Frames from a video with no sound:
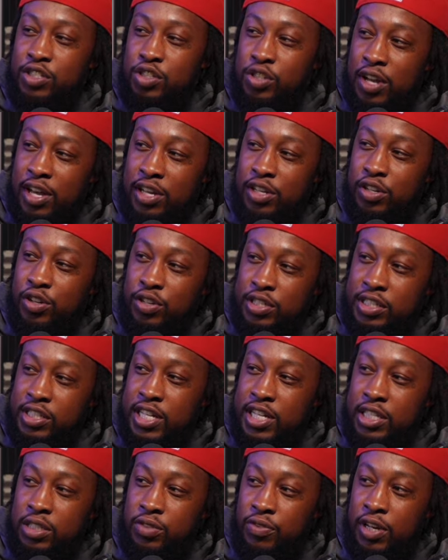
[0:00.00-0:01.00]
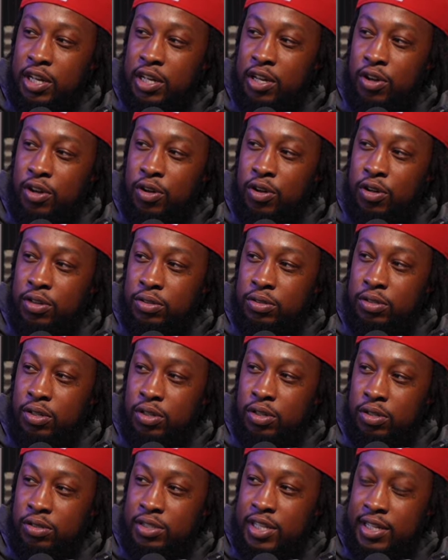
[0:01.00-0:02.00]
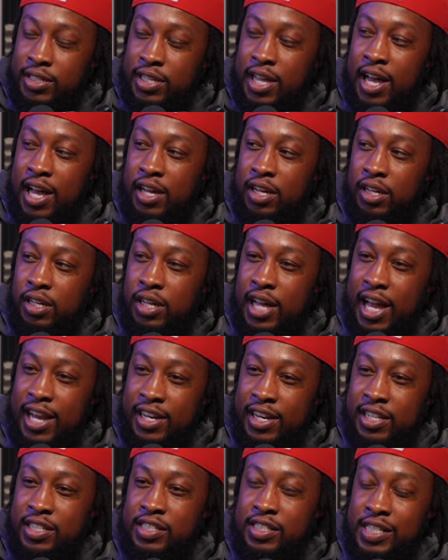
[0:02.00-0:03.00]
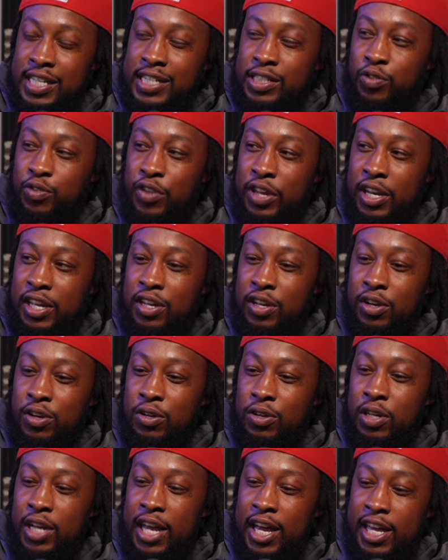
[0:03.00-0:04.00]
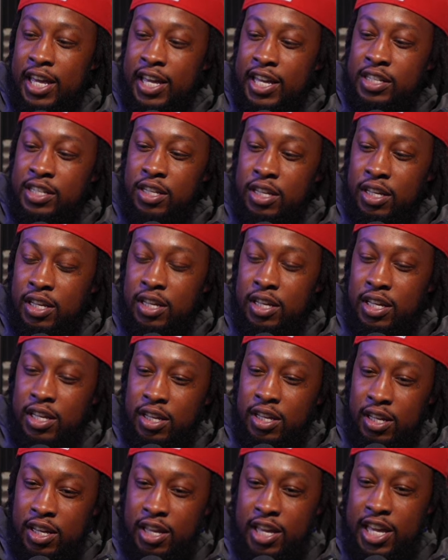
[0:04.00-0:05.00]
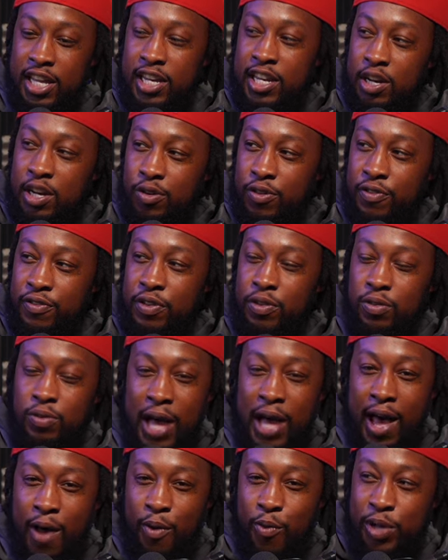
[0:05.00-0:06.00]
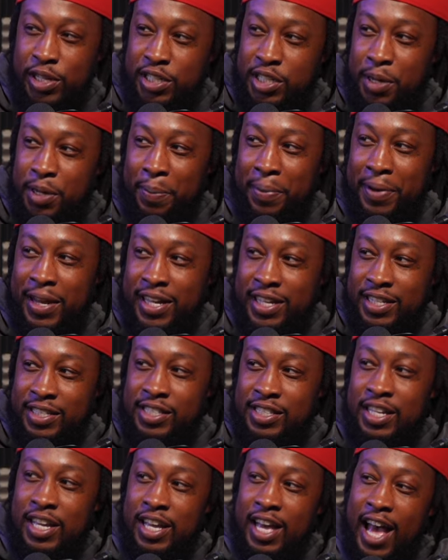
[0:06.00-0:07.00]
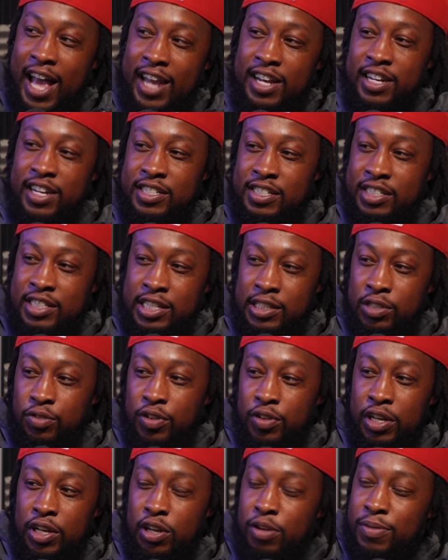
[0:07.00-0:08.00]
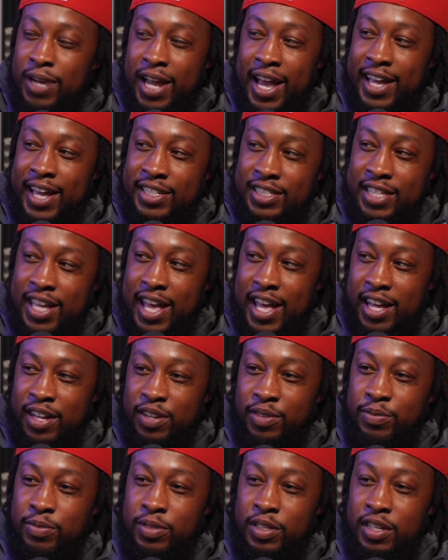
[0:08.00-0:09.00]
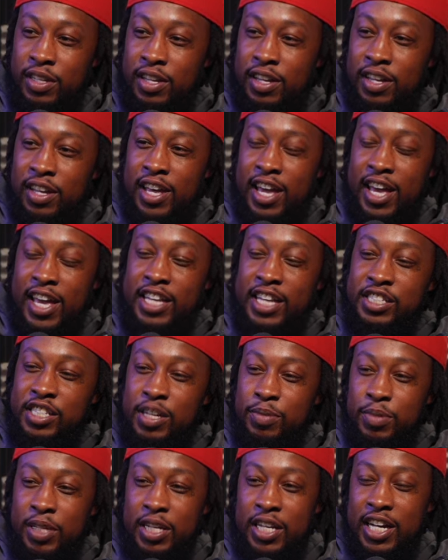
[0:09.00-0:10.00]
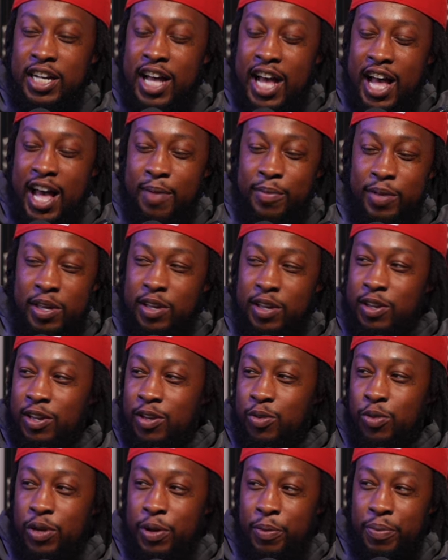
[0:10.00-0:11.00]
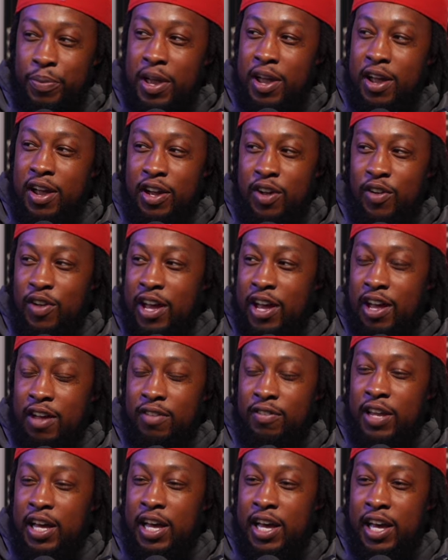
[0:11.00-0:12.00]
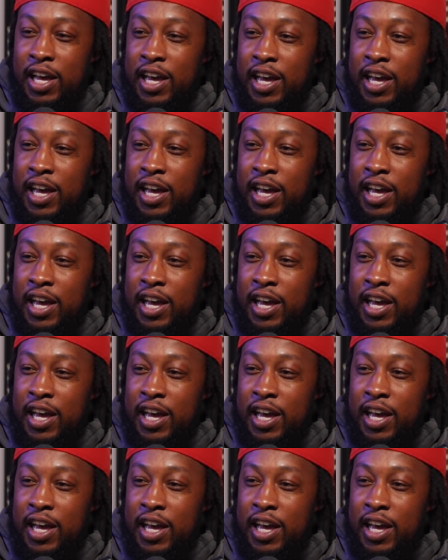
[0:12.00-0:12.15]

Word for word: You know how you do a stitch video uh-huh. on, on TikTok? Yeah, yeah, I did a stitch video. Like he he he did a review. I mm-hmm. went to the place. Yeah. I did a stitch video, but I ain't tag him. Uh-huh. And he jumped in a comment with a paragraph uh-huh.